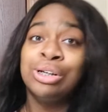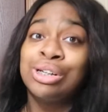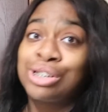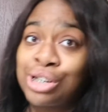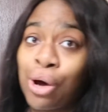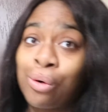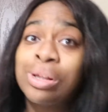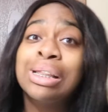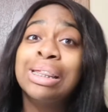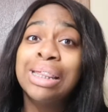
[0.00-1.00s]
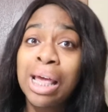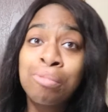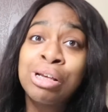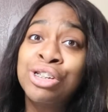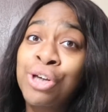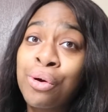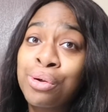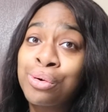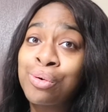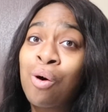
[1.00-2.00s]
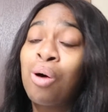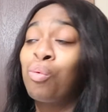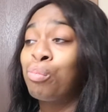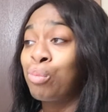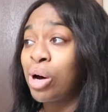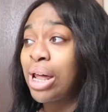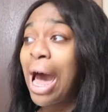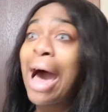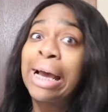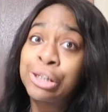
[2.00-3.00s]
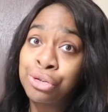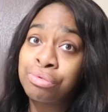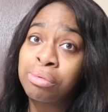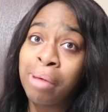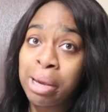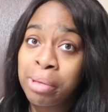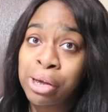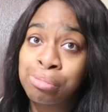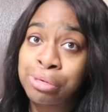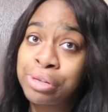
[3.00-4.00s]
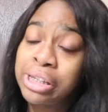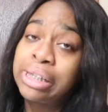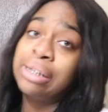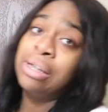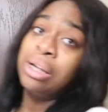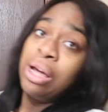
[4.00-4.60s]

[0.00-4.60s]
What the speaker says: So let me show you what I do for my makeup routine.